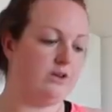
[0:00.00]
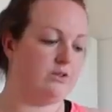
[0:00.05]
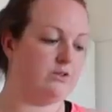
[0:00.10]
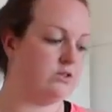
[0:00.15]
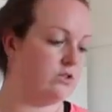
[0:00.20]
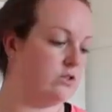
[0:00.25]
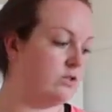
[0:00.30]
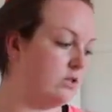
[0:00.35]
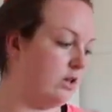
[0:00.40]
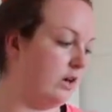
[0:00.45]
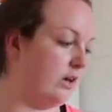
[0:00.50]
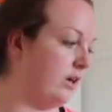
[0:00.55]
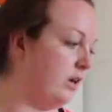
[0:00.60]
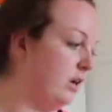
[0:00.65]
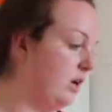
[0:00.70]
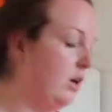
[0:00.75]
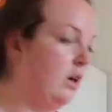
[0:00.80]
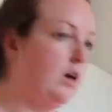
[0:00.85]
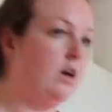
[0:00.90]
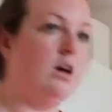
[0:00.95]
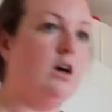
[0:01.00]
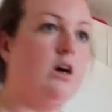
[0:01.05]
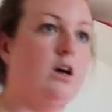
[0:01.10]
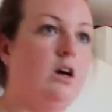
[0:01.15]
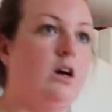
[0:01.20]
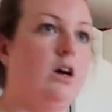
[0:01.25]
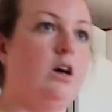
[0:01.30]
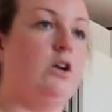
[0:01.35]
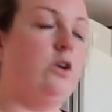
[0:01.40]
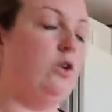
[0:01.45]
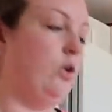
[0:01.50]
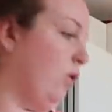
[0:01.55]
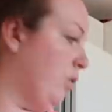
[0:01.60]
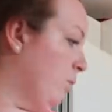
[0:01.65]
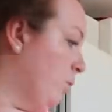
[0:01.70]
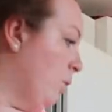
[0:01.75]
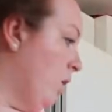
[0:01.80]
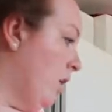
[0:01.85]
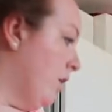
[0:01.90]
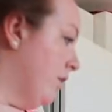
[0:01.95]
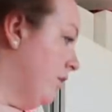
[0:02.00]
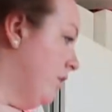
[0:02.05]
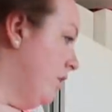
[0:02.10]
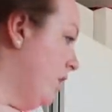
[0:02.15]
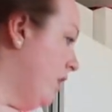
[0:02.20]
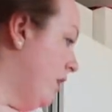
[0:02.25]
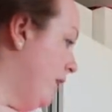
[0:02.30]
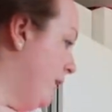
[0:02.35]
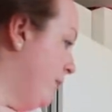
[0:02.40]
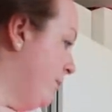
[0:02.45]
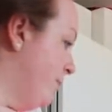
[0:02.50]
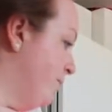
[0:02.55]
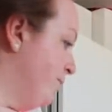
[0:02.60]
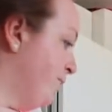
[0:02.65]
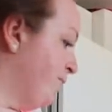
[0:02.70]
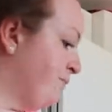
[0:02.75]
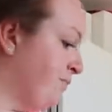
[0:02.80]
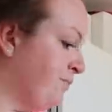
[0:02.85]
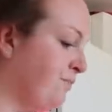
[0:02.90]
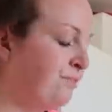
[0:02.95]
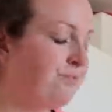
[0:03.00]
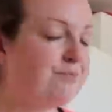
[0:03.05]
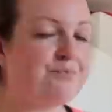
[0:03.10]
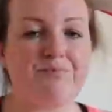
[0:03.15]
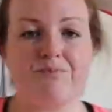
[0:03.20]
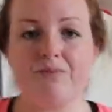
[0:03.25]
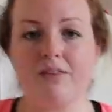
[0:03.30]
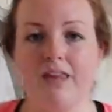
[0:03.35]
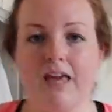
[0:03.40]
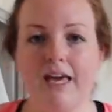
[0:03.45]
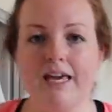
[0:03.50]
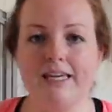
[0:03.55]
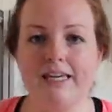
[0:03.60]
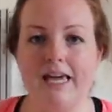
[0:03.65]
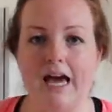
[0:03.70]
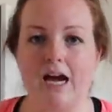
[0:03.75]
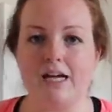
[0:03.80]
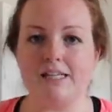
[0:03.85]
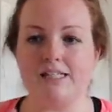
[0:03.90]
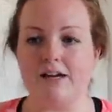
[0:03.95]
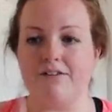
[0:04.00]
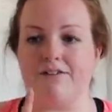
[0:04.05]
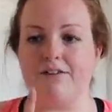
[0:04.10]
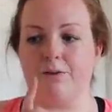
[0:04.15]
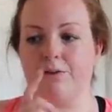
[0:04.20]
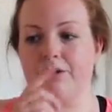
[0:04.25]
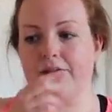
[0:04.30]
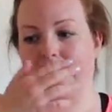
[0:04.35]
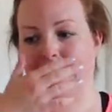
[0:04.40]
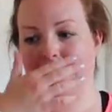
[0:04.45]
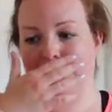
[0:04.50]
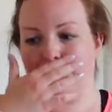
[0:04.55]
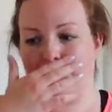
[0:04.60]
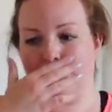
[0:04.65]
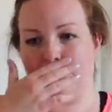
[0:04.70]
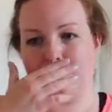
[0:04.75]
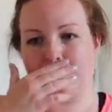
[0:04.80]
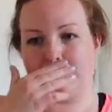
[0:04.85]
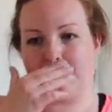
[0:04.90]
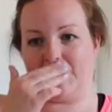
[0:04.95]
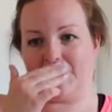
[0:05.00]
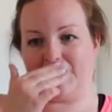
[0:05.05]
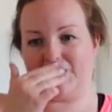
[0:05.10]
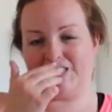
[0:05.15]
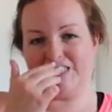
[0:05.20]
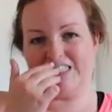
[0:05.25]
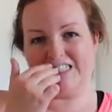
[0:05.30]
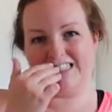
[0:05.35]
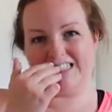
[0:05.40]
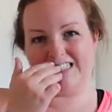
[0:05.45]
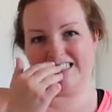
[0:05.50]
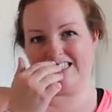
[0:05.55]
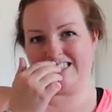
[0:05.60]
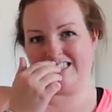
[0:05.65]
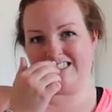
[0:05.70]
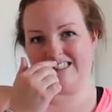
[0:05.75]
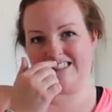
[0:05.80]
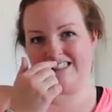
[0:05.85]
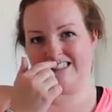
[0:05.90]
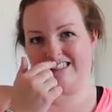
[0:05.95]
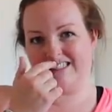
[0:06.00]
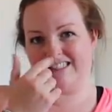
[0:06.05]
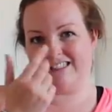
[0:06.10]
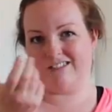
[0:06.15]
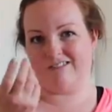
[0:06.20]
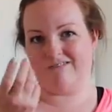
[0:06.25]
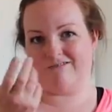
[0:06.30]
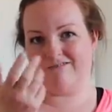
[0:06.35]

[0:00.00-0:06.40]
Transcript: clothes just like not the one. Um, yeah, I definitely want to get some new stuff because this is just